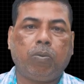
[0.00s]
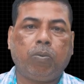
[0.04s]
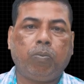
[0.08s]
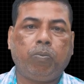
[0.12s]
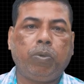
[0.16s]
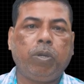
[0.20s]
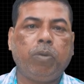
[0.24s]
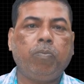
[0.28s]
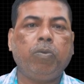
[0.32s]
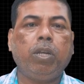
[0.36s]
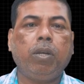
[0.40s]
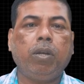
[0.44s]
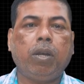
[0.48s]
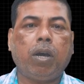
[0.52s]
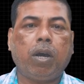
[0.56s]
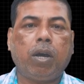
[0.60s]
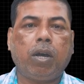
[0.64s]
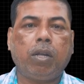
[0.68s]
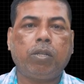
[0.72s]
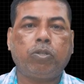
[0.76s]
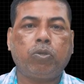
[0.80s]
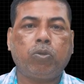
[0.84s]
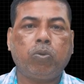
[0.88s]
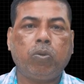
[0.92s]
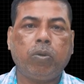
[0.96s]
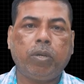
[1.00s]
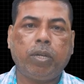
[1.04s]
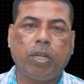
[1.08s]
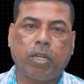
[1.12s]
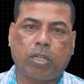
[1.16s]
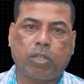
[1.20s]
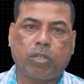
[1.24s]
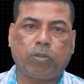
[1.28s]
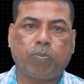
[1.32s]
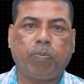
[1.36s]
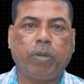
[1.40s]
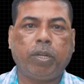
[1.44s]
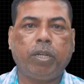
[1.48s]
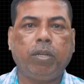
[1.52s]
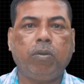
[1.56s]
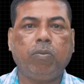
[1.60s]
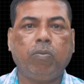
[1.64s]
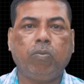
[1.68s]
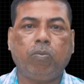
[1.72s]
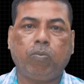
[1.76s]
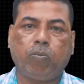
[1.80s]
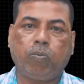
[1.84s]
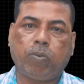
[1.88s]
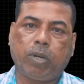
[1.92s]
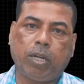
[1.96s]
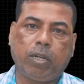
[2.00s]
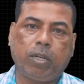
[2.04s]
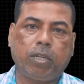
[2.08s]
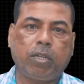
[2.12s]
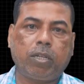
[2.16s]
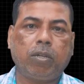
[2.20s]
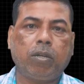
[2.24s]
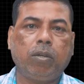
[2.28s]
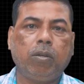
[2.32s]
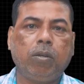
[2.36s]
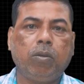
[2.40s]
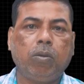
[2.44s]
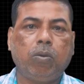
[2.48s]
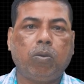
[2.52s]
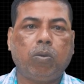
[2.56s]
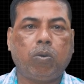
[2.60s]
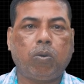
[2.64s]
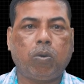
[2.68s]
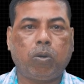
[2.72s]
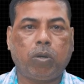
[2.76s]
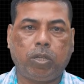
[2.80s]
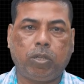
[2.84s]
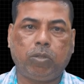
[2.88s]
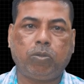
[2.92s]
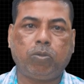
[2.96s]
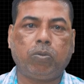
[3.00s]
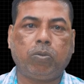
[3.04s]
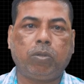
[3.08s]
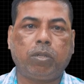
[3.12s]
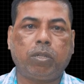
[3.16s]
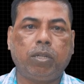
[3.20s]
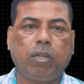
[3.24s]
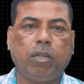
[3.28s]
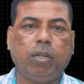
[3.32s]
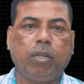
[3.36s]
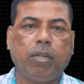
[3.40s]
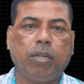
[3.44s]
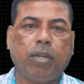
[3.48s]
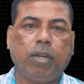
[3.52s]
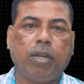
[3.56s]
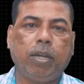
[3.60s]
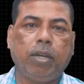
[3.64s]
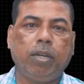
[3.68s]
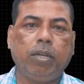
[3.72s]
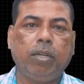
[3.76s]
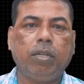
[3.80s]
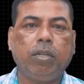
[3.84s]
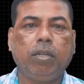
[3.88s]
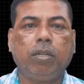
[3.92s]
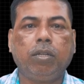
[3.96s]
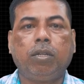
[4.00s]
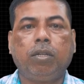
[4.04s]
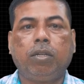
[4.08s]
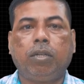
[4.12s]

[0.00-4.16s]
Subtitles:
We will also explain vertical, horizontal and